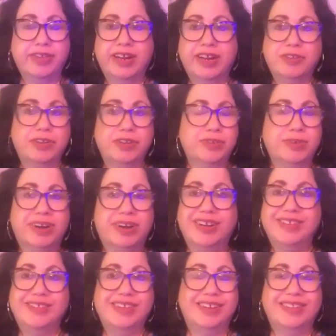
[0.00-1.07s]
I turned around and I
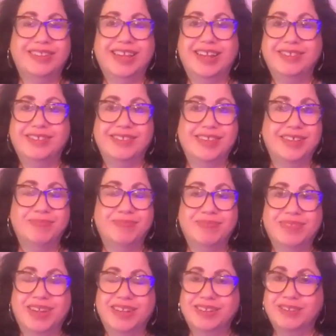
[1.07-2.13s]
said, that's it.
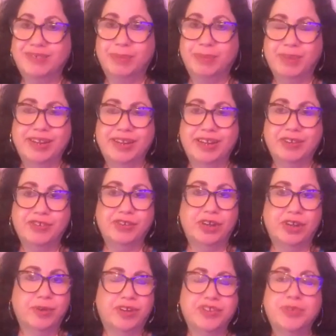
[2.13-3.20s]
I just found my next show.
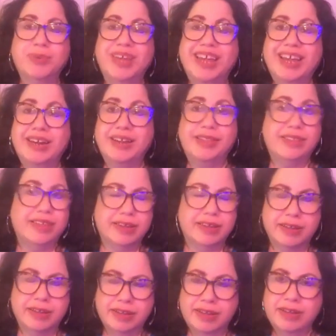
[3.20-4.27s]
I'll do anything
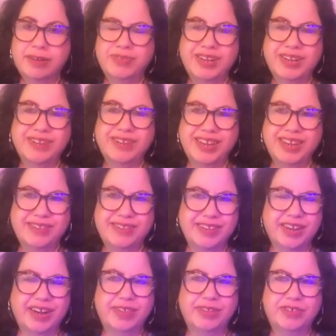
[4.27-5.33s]
that it takes to get
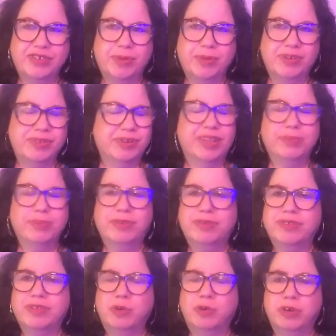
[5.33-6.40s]
on the show. It's one of the
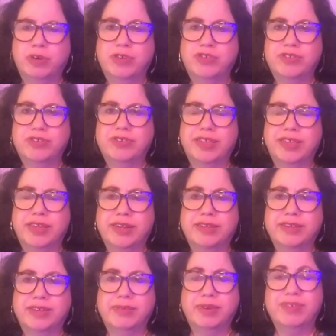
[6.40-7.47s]
most gorgeous things
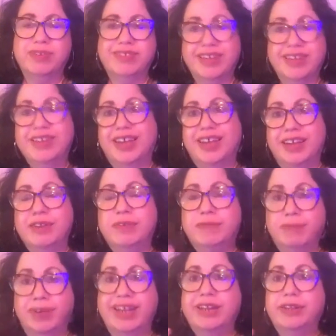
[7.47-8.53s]
I've ever seen and
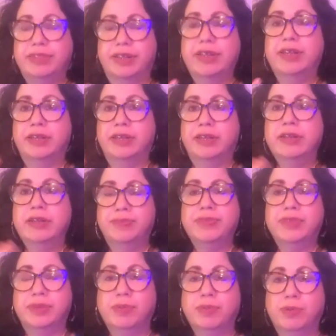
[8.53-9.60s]
vitally
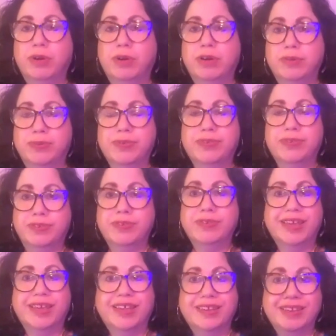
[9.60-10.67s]
important.
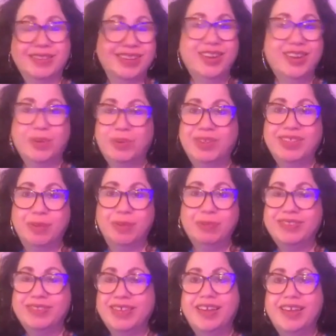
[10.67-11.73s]
And, you know, and that was
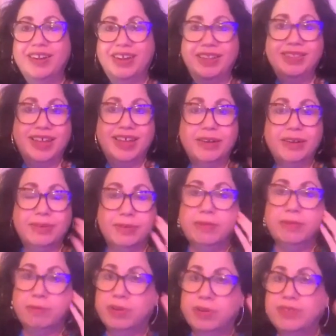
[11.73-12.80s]
it. And that
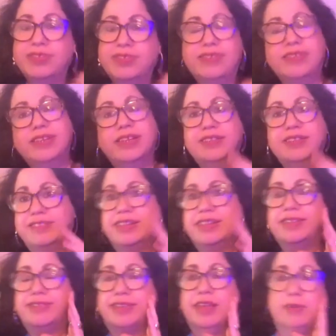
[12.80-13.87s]
was at City
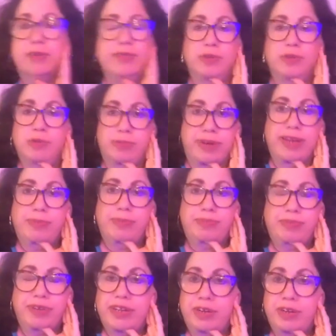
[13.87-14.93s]
Center is a great
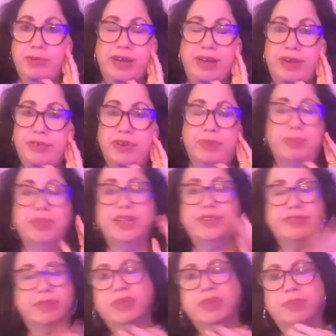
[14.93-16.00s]
breeding ground and a place
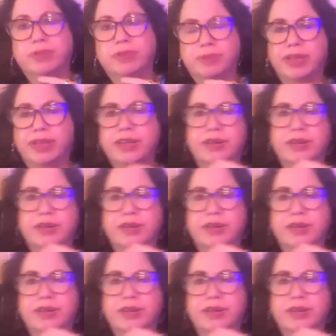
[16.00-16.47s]
that people might